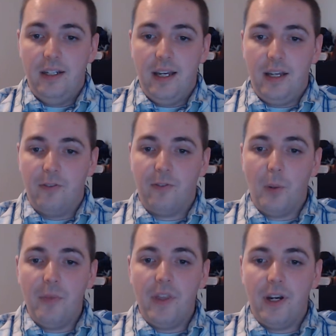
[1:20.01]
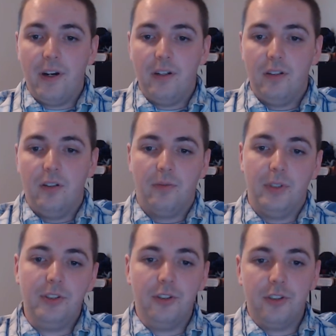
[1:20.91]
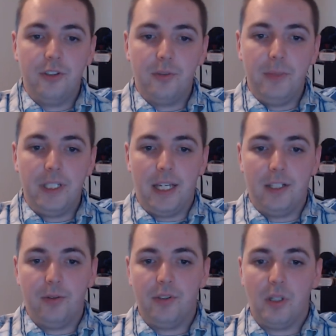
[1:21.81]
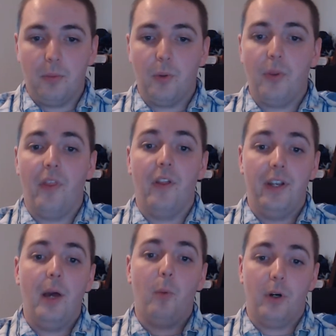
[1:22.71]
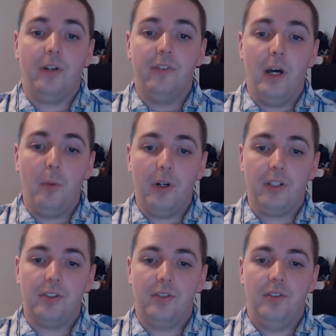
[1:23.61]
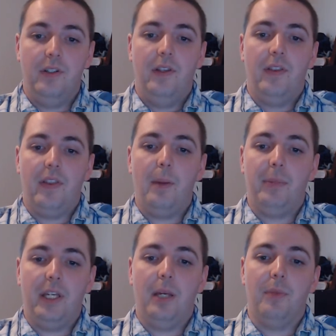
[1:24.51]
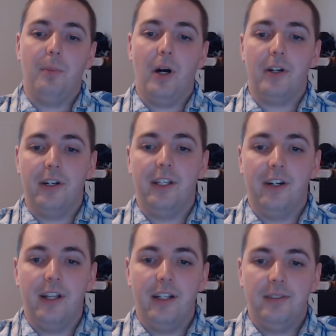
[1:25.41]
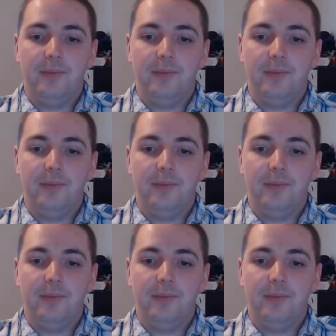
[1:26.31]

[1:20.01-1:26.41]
And from there, researchers began to assemble the network of networks, and that became the modern internet.